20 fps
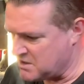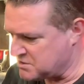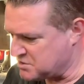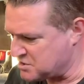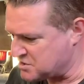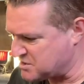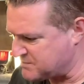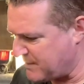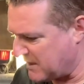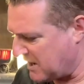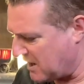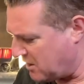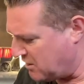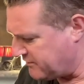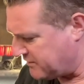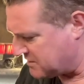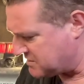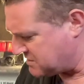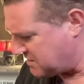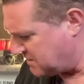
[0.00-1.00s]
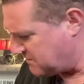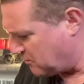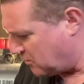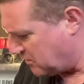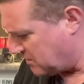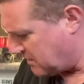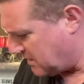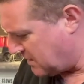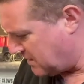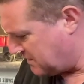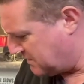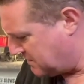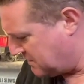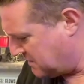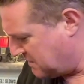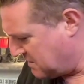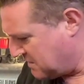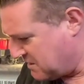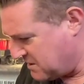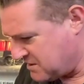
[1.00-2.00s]
just spin it over, see what
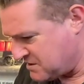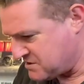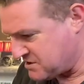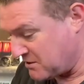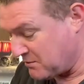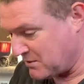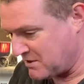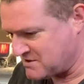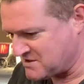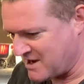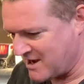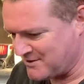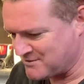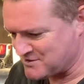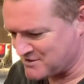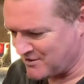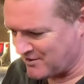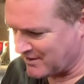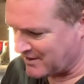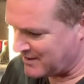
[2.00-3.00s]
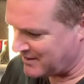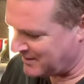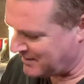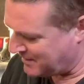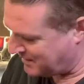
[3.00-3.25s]
it sounds like.